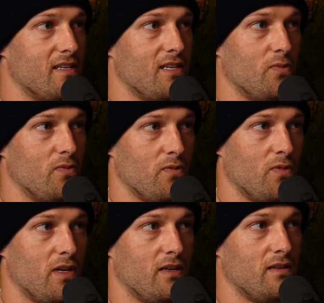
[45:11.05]
And
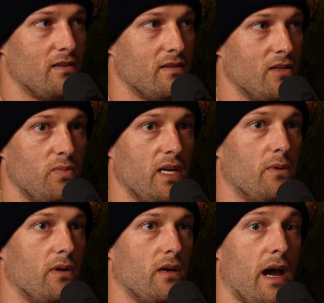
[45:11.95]
you'd be
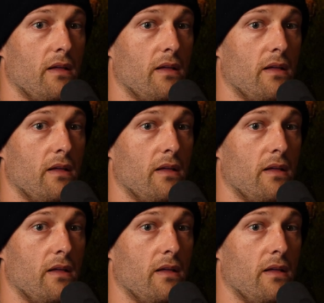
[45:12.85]
able to